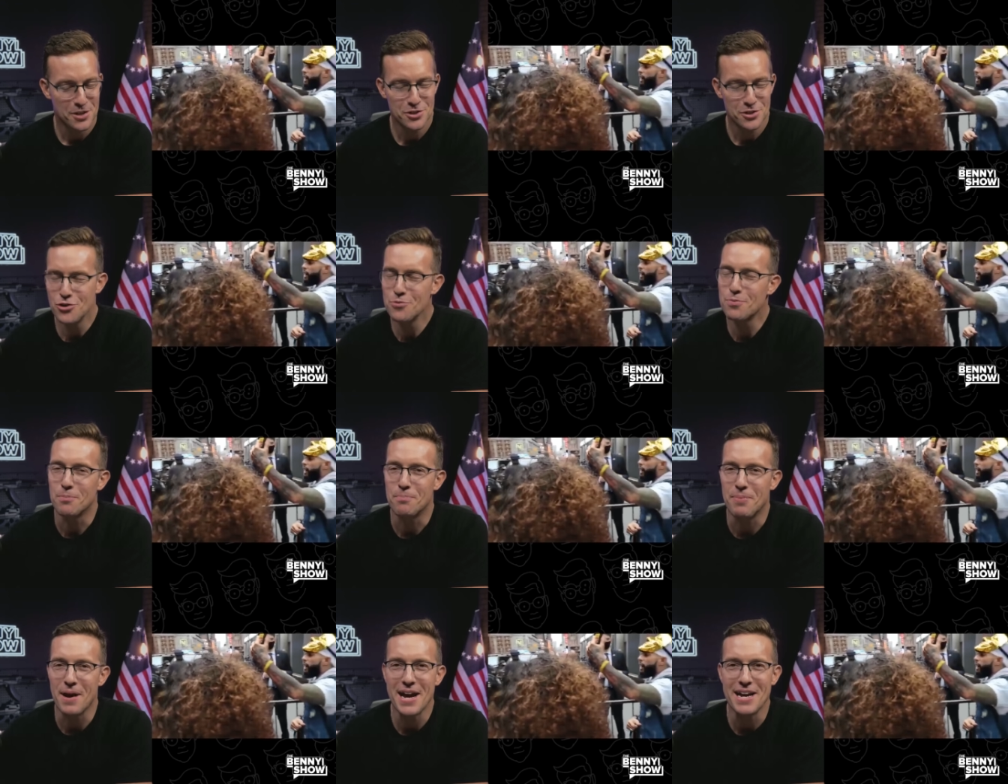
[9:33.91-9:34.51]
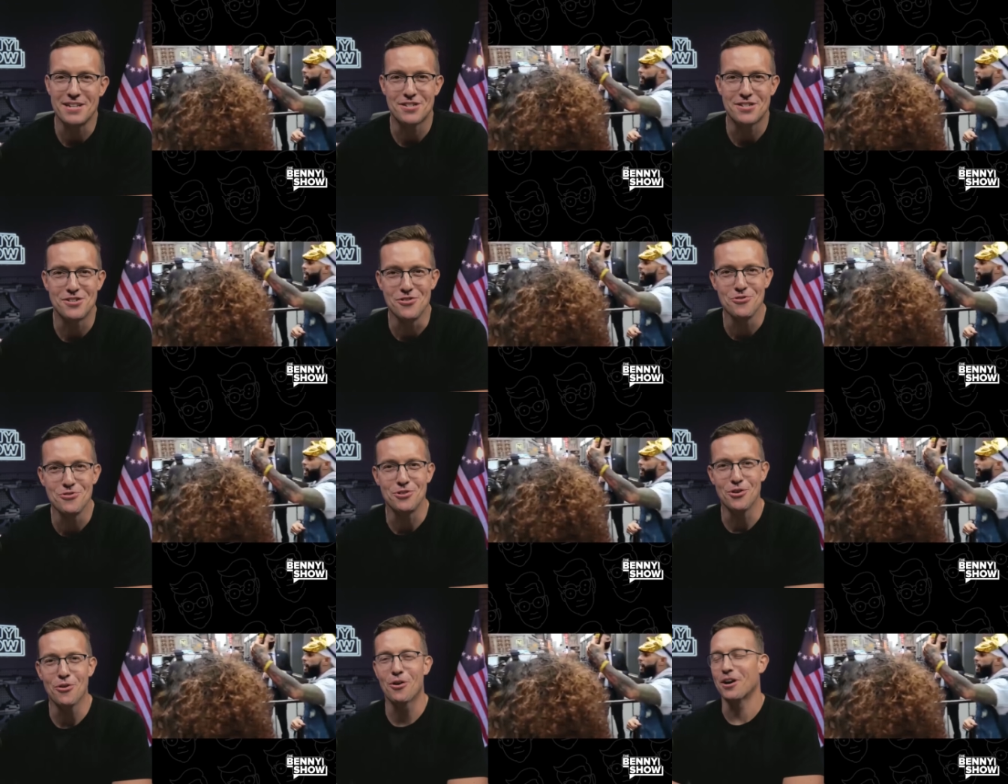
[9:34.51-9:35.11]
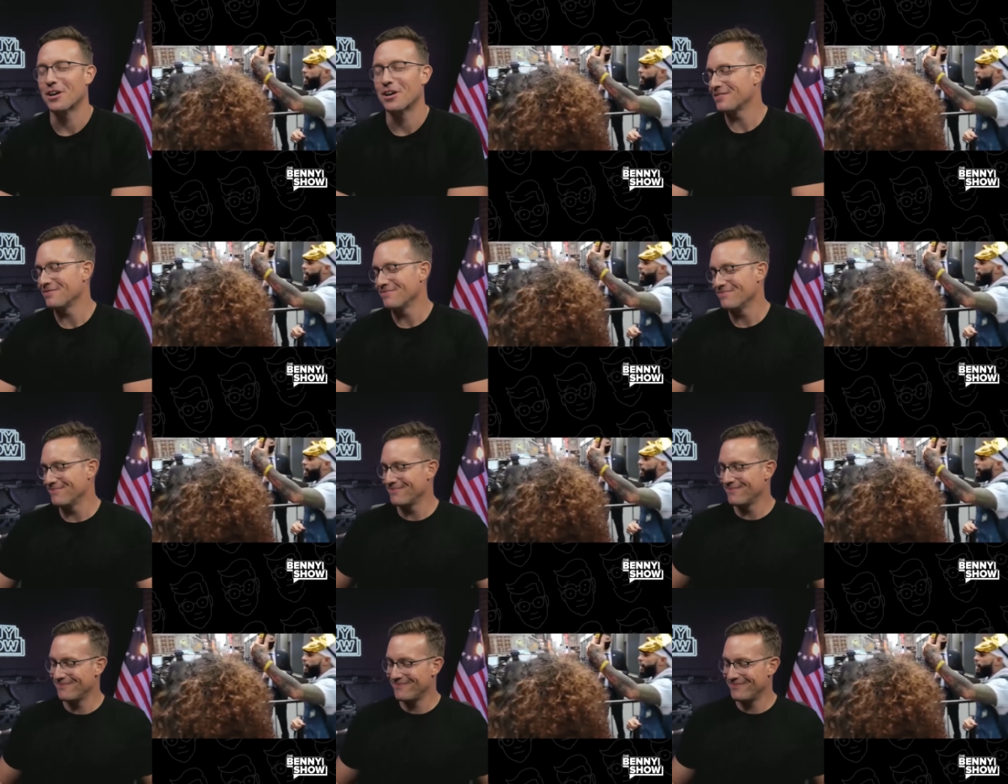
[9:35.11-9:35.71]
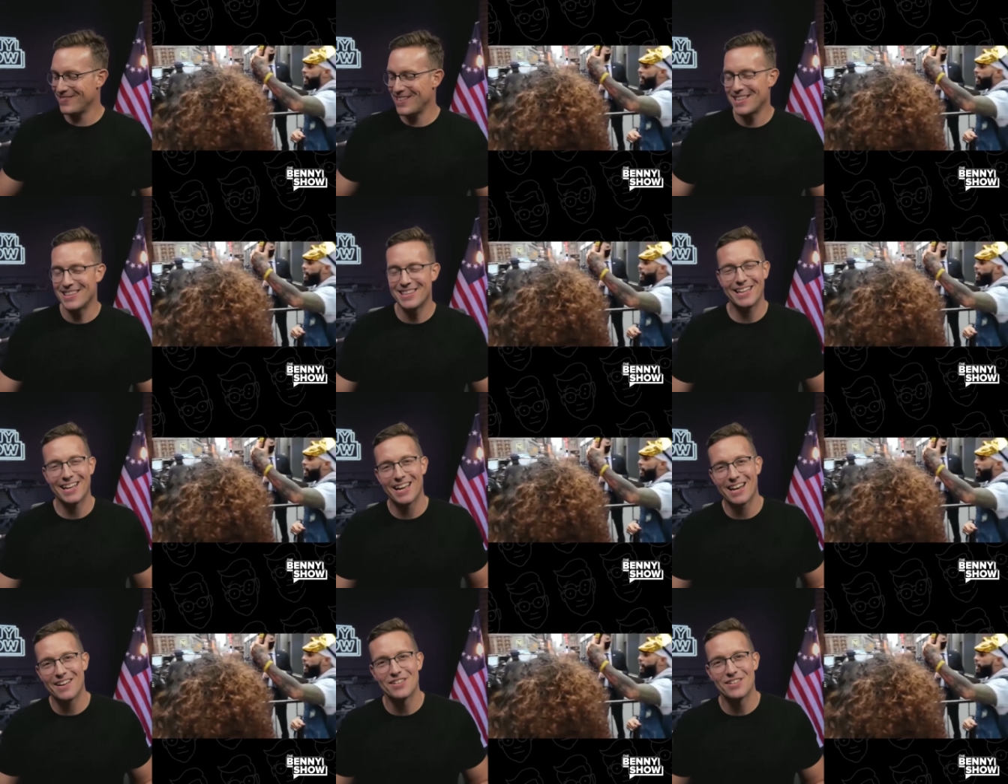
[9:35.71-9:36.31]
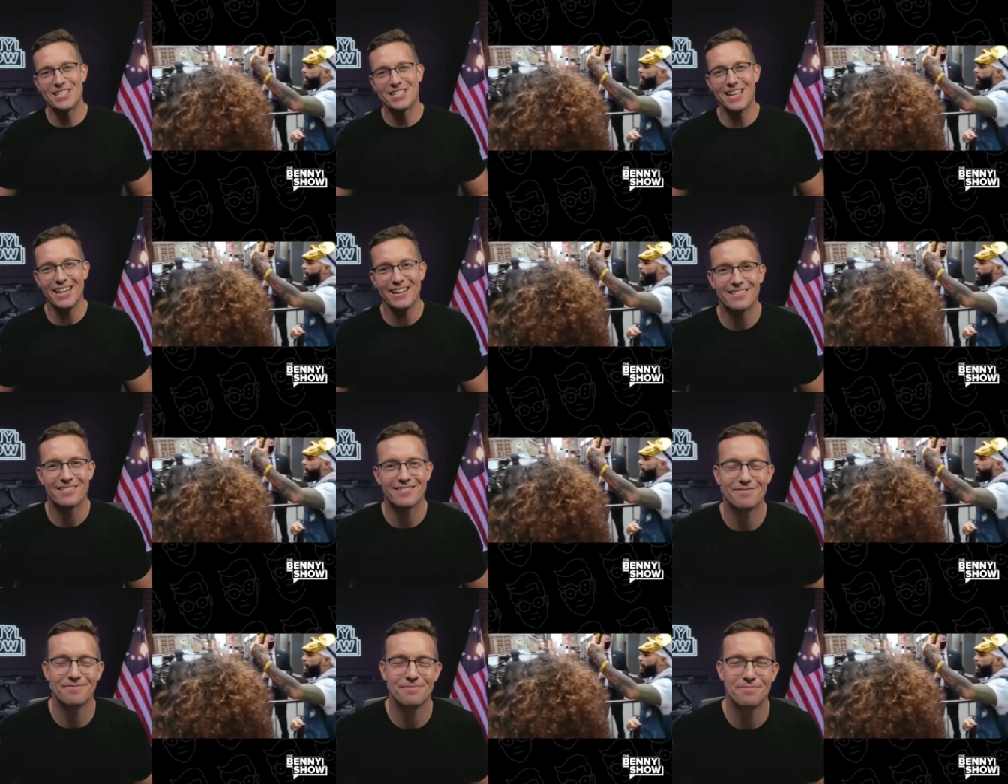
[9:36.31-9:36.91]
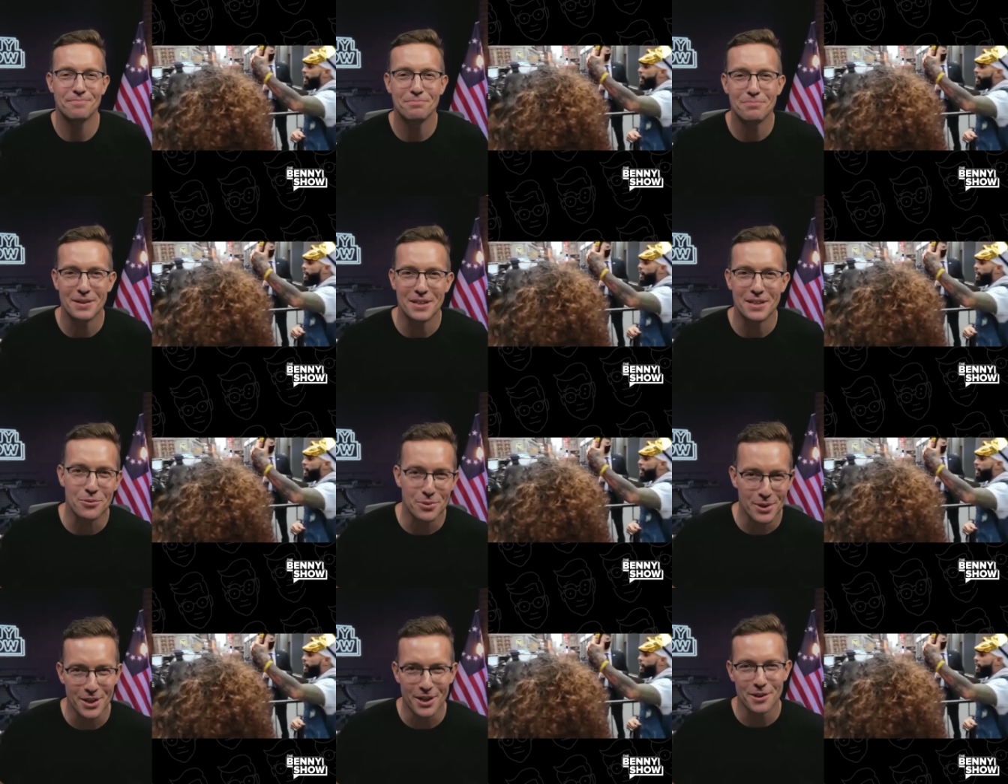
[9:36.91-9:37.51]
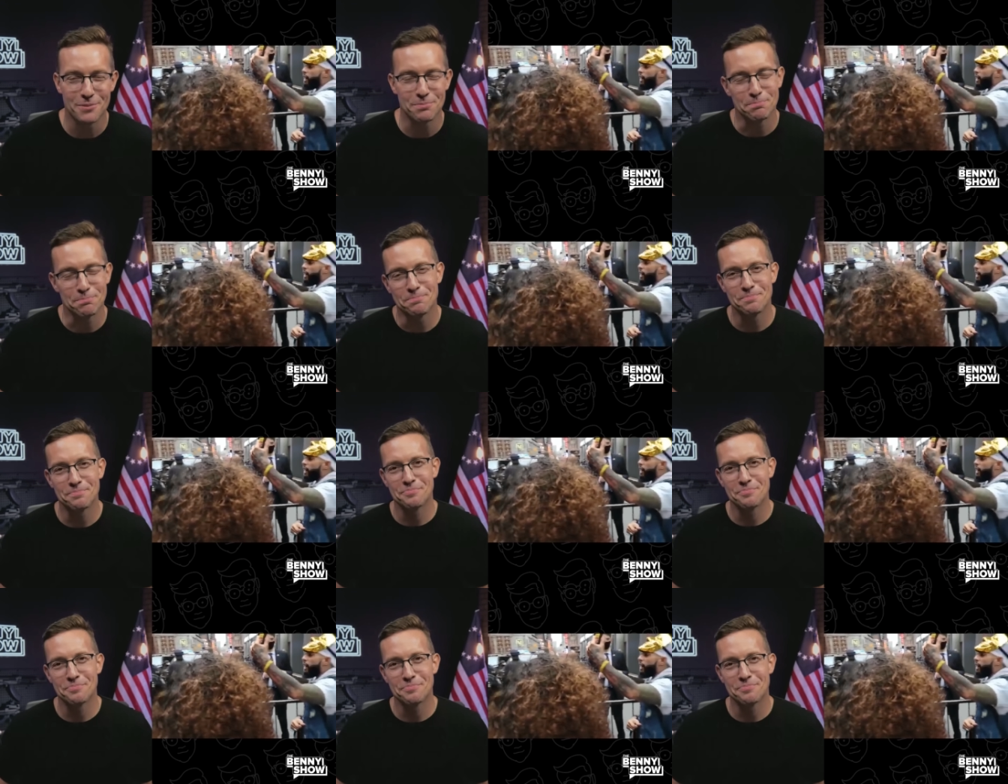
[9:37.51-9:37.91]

Super Bass, New York. Didn't think I'd ever say it, but here we are.